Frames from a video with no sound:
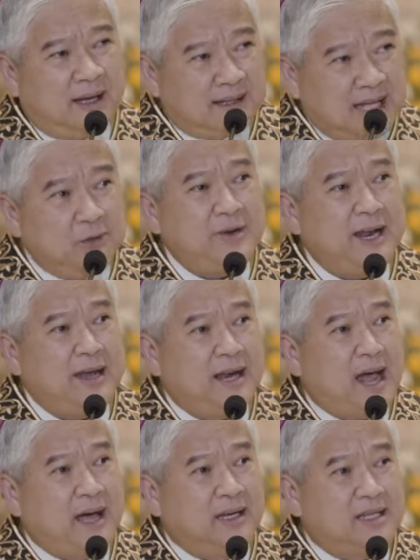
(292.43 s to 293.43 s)
And then we
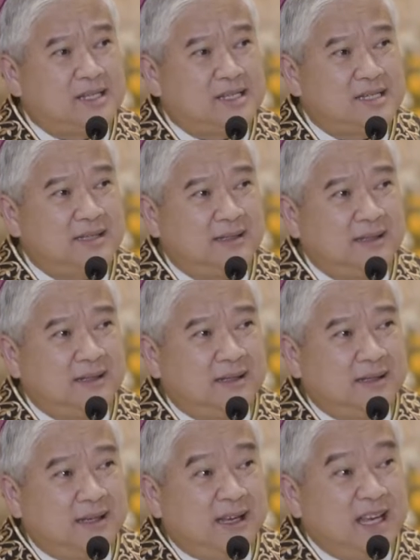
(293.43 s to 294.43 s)

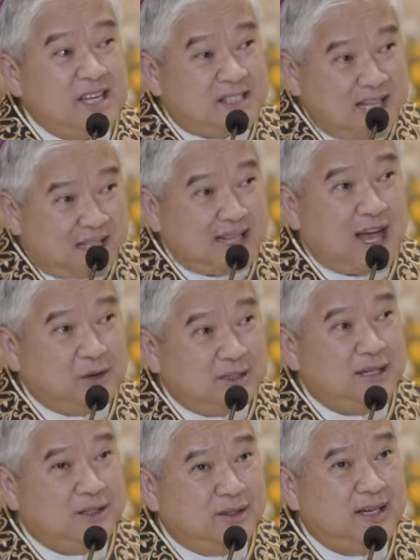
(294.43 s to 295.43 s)
realize, is that how
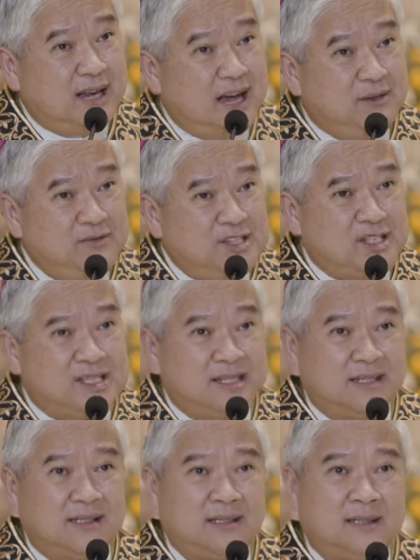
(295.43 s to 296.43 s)
the Lord
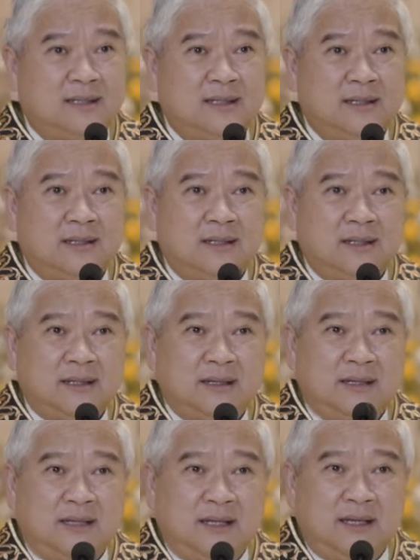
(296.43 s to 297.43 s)
loves?
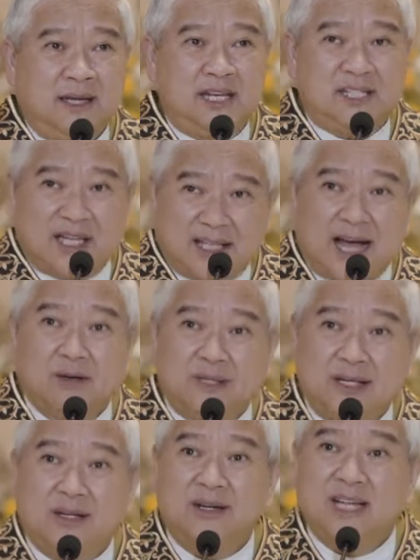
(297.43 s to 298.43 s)
Is that how
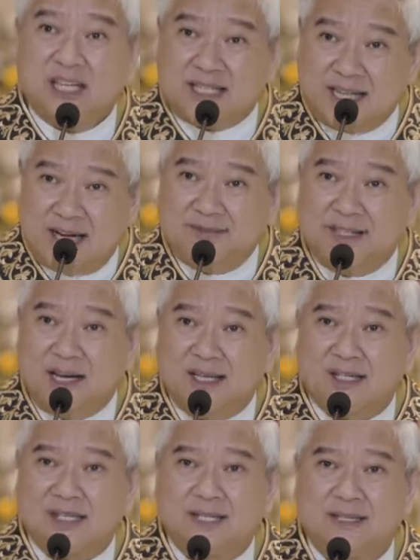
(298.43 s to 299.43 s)
the Lord has loved
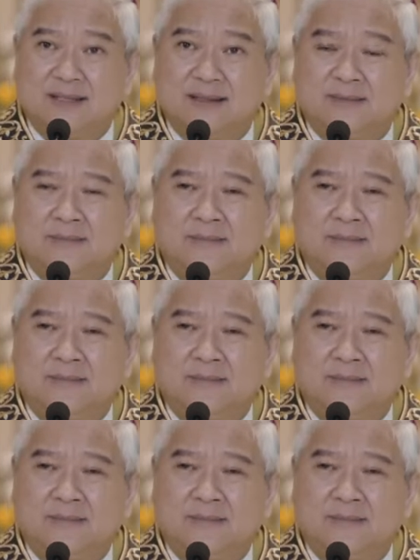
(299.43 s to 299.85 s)
us?